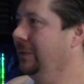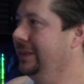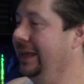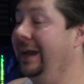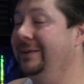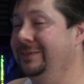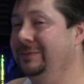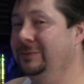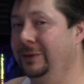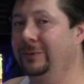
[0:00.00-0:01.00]
that
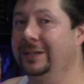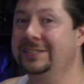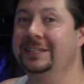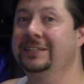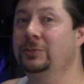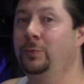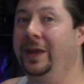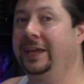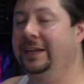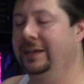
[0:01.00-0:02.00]
we were listening to
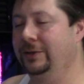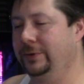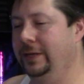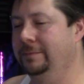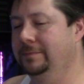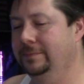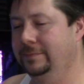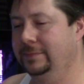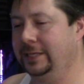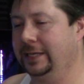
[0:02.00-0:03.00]
Wicked and Grim
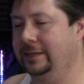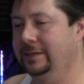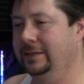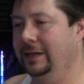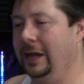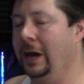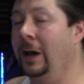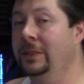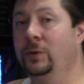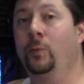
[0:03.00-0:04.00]
like
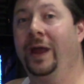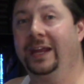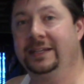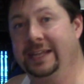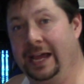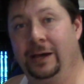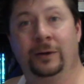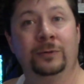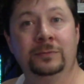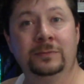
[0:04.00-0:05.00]
on the way
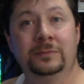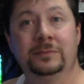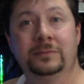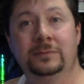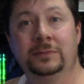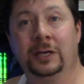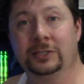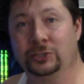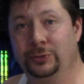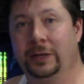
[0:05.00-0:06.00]
down on
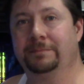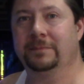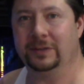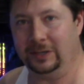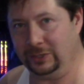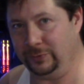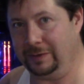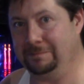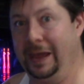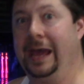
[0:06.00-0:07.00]
the trip, on the way
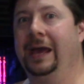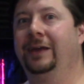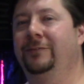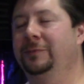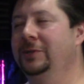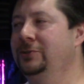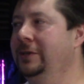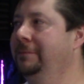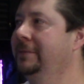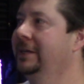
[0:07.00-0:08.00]
back from the trip.